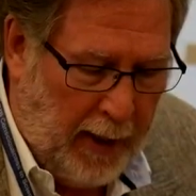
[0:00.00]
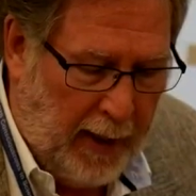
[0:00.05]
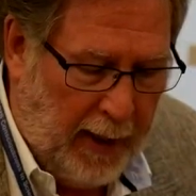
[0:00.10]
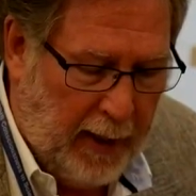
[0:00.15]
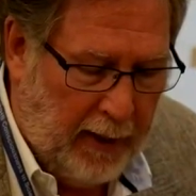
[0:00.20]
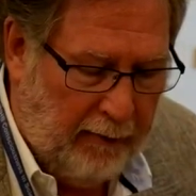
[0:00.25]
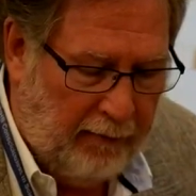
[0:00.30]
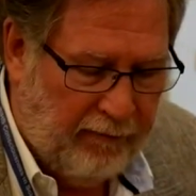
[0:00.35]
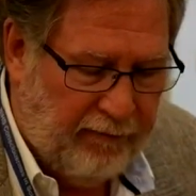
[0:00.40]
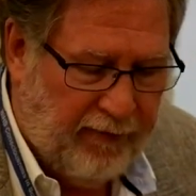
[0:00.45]

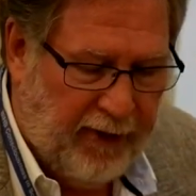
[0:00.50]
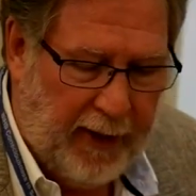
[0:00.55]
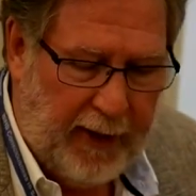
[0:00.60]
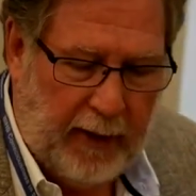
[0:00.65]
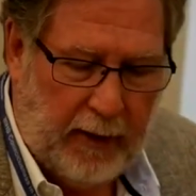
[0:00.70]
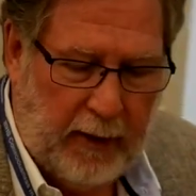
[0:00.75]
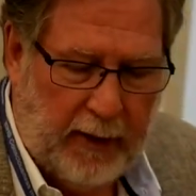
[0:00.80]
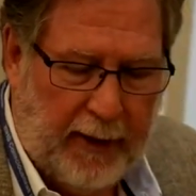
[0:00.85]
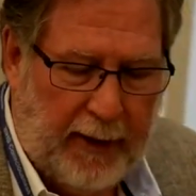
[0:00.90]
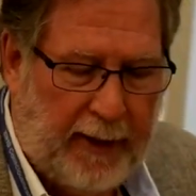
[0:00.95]
And
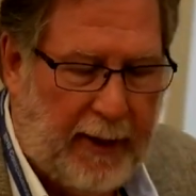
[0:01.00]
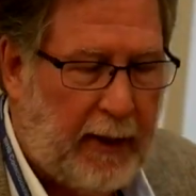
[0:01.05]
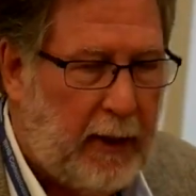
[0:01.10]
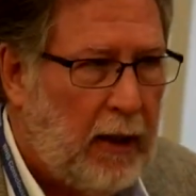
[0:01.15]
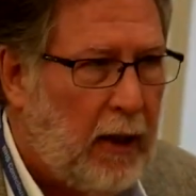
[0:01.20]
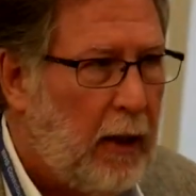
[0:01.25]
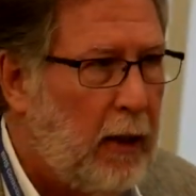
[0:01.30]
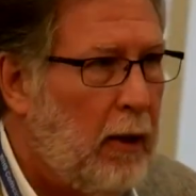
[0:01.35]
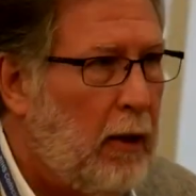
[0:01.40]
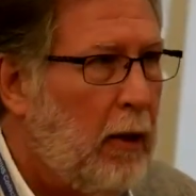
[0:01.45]

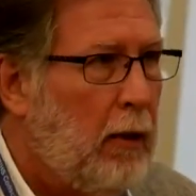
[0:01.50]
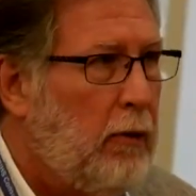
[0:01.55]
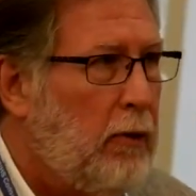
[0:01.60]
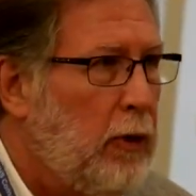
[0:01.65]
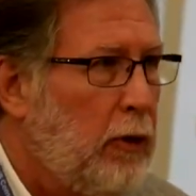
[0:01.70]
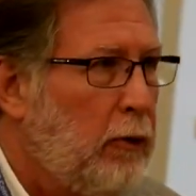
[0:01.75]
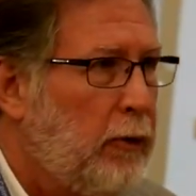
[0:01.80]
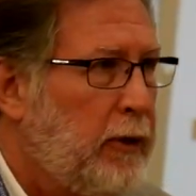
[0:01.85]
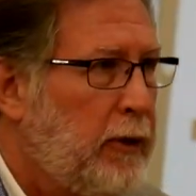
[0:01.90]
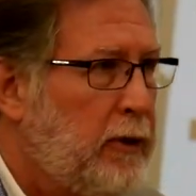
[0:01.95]
finally,
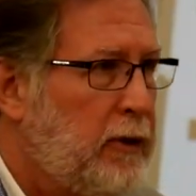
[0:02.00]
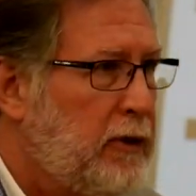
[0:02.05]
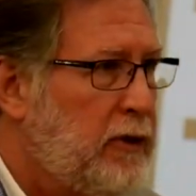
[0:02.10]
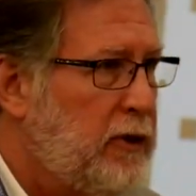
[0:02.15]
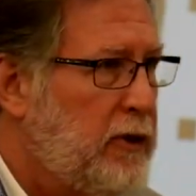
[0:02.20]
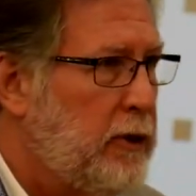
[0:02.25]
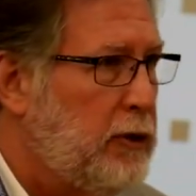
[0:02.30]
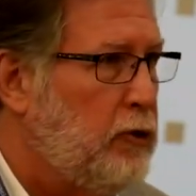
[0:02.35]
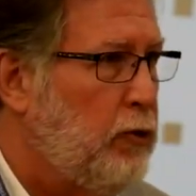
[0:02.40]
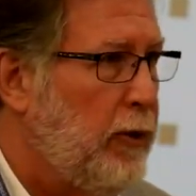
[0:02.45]
there
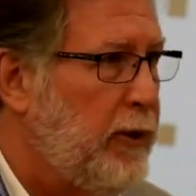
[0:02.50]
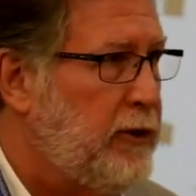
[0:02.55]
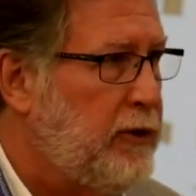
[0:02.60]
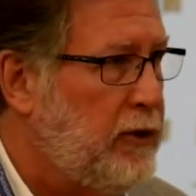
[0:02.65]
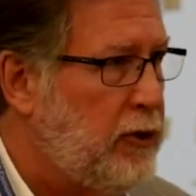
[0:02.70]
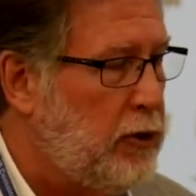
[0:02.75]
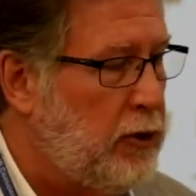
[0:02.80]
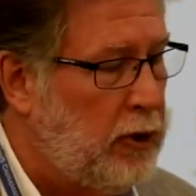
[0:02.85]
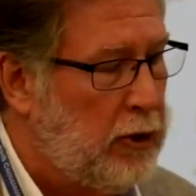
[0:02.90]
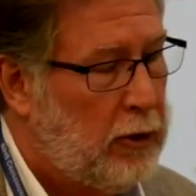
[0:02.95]
is the
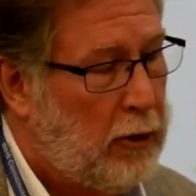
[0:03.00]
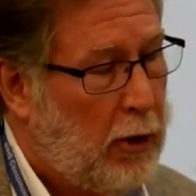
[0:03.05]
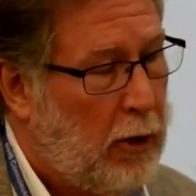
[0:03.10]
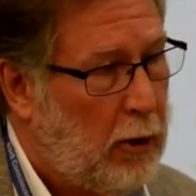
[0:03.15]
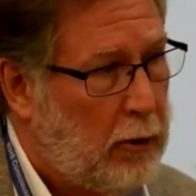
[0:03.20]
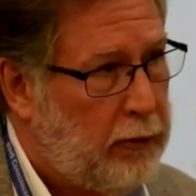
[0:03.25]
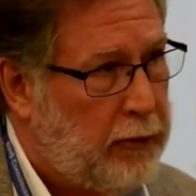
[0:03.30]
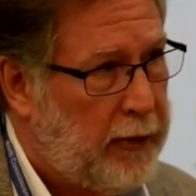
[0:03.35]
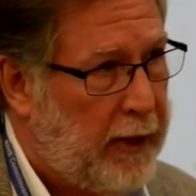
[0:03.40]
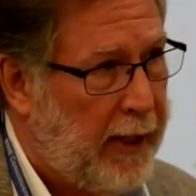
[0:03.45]
transition
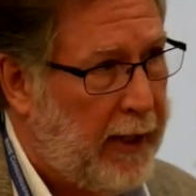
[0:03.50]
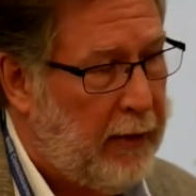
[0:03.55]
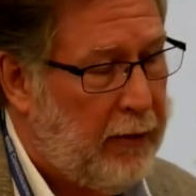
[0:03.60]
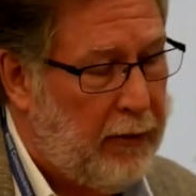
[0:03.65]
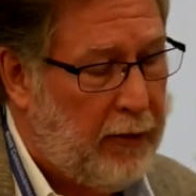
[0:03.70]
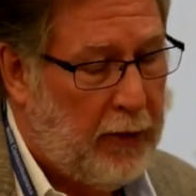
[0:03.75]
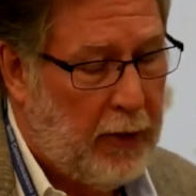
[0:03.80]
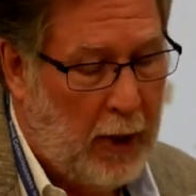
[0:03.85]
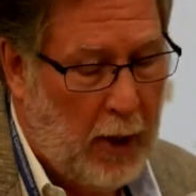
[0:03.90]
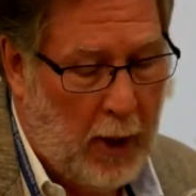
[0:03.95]
called
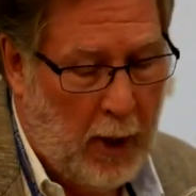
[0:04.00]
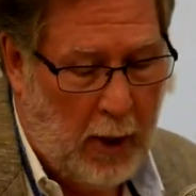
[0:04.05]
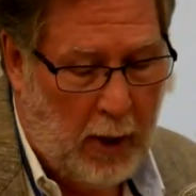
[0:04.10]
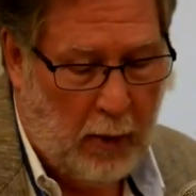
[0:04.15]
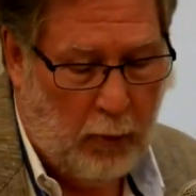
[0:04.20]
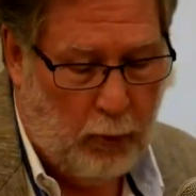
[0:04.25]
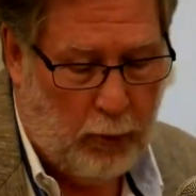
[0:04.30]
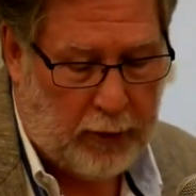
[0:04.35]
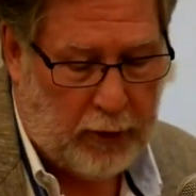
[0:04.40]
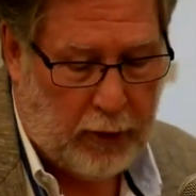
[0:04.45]
death,
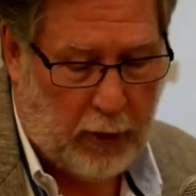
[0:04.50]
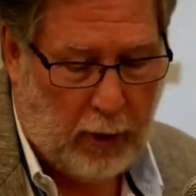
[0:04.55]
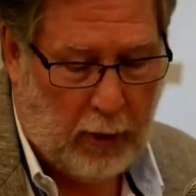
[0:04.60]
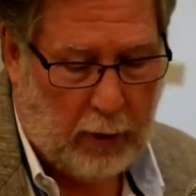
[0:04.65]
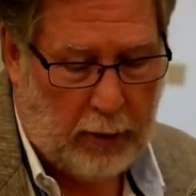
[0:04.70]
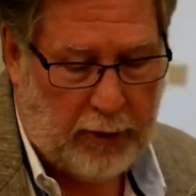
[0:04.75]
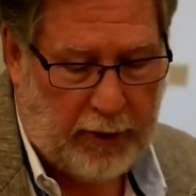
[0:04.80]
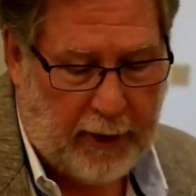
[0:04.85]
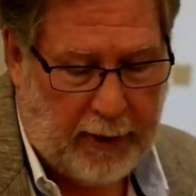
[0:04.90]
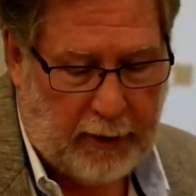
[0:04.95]
which
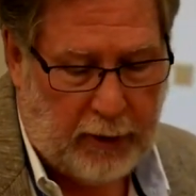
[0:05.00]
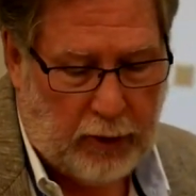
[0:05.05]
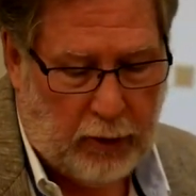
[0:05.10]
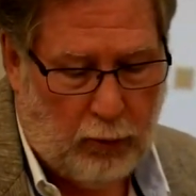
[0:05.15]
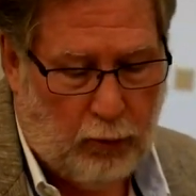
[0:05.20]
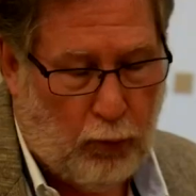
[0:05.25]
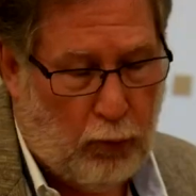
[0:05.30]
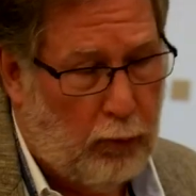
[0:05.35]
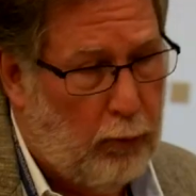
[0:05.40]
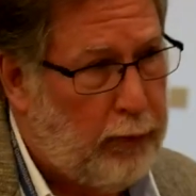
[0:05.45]
our
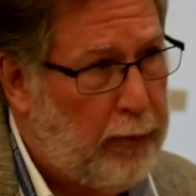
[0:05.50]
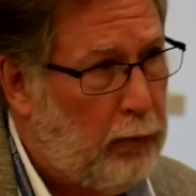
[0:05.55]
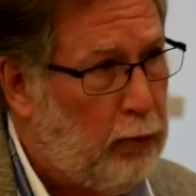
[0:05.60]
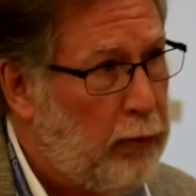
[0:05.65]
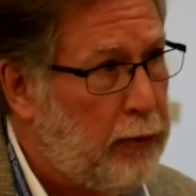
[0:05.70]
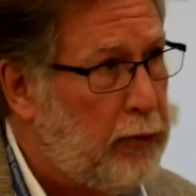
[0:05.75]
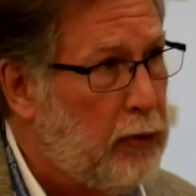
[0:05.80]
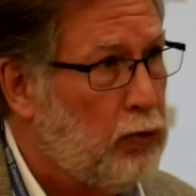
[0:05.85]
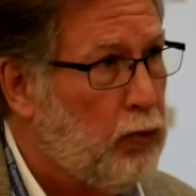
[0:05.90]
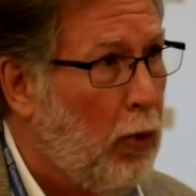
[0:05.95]
attention will be
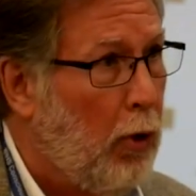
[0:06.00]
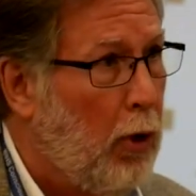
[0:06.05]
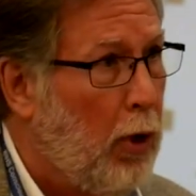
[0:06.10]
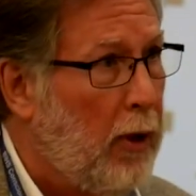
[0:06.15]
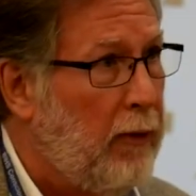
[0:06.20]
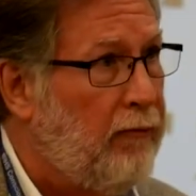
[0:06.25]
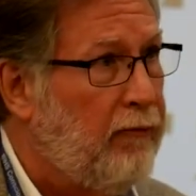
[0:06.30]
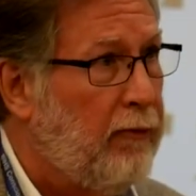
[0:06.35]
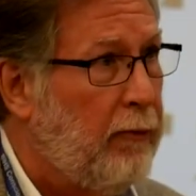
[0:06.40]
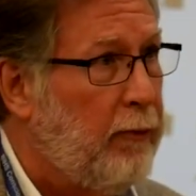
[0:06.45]

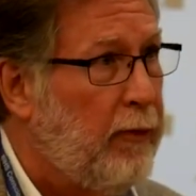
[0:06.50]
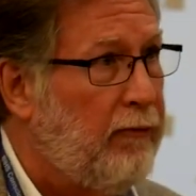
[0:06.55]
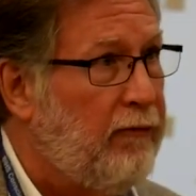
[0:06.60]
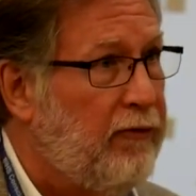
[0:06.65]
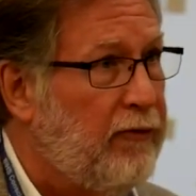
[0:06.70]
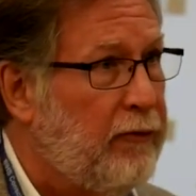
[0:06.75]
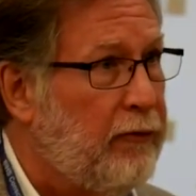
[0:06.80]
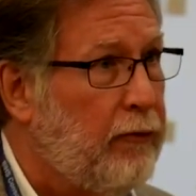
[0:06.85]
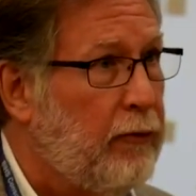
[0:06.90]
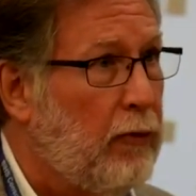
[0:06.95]
withdrawn from the
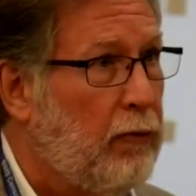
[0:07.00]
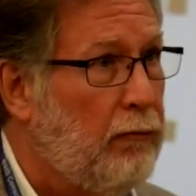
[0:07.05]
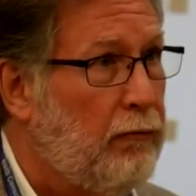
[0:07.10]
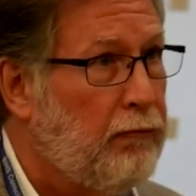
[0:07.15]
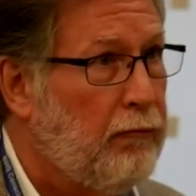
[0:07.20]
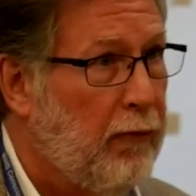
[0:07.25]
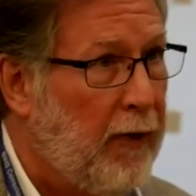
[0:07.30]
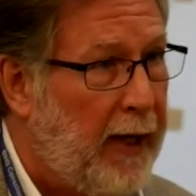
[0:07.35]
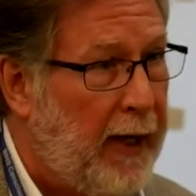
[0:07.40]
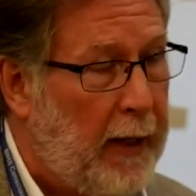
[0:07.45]
physical
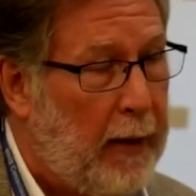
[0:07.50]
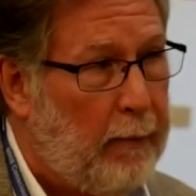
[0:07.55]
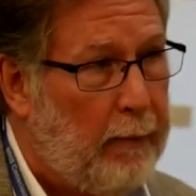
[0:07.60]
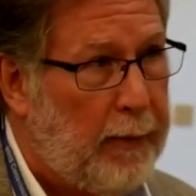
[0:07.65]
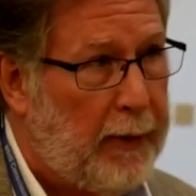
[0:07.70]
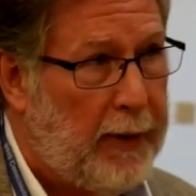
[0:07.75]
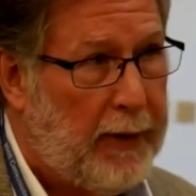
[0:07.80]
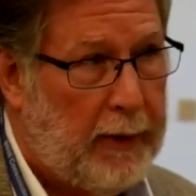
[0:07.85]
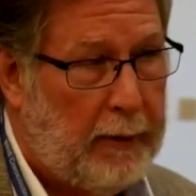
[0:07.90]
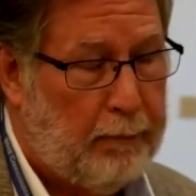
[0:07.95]

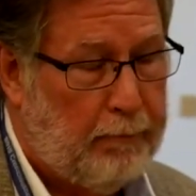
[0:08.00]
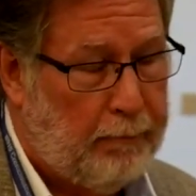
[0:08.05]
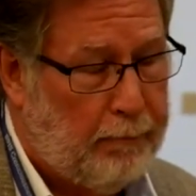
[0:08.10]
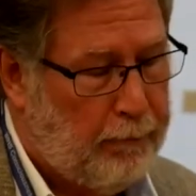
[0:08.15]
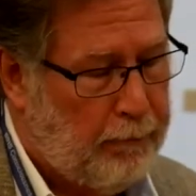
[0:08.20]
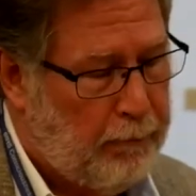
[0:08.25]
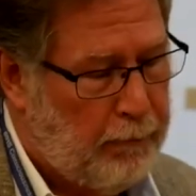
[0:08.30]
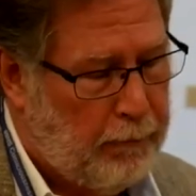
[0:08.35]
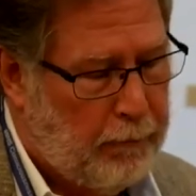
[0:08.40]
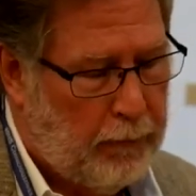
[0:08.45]
frame, and
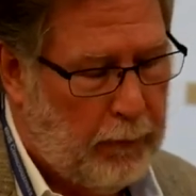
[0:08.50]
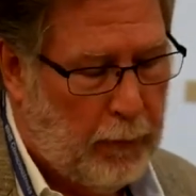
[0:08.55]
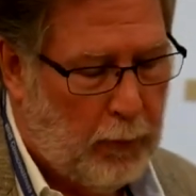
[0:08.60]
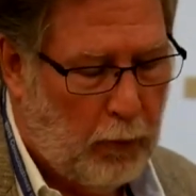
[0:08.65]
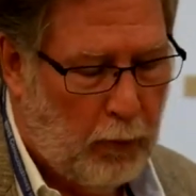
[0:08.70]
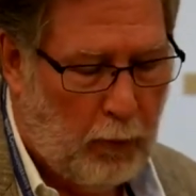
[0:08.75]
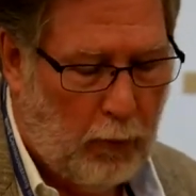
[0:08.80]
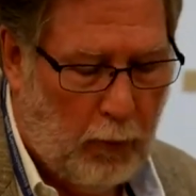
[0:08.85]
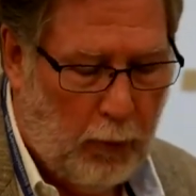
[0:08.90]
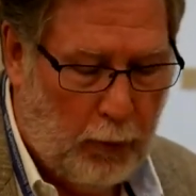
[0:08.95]

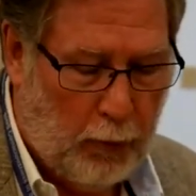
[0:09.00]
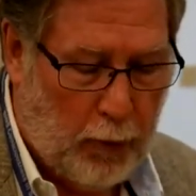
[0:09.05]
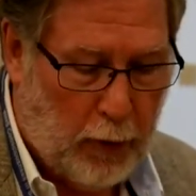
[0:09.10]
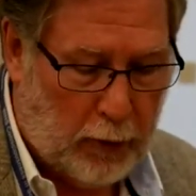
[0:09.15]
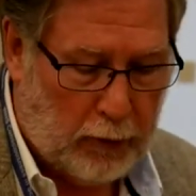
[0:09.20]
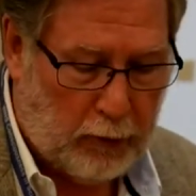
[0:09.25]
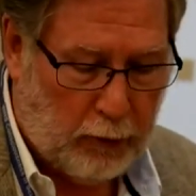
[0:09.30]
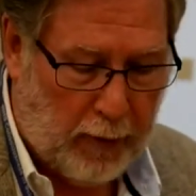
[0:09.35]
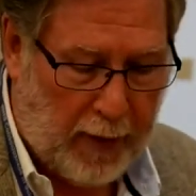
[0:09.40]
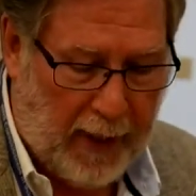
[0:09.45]
who
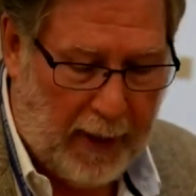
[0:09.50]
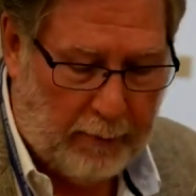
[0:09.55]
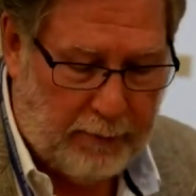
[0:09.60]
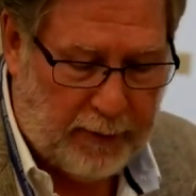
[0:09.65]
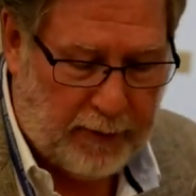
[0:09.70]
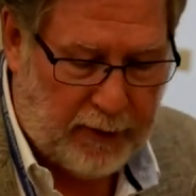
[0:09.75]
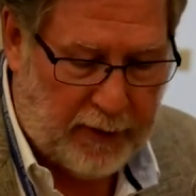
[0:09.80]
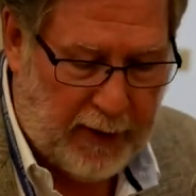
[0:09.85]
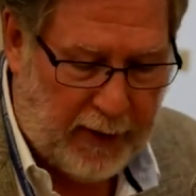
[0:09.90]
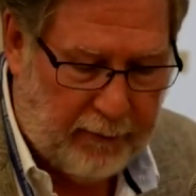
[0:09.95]
knows what
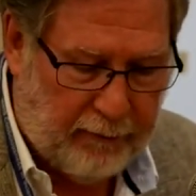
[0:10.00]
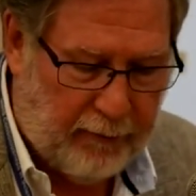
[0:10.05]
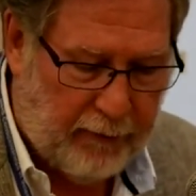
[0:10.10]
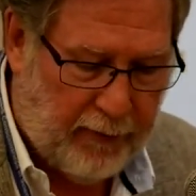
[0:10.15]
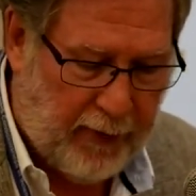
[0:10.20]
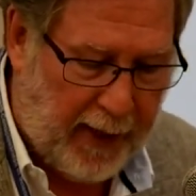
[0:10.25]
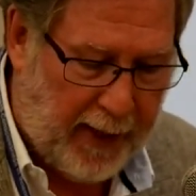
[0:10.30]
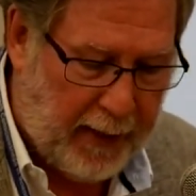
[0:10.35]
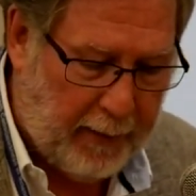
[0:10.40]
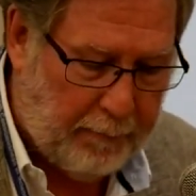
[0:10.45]
happens
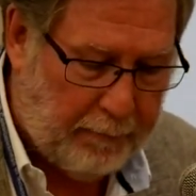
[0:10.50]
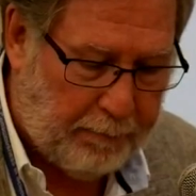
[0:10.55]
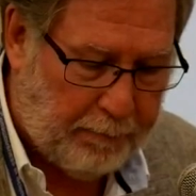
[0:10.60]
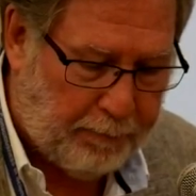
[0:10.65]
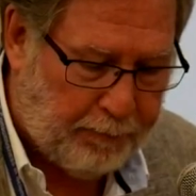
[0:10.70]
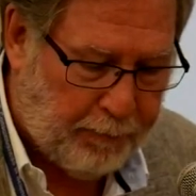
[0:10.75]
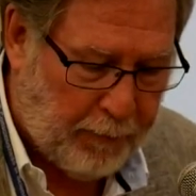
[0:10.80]
after that.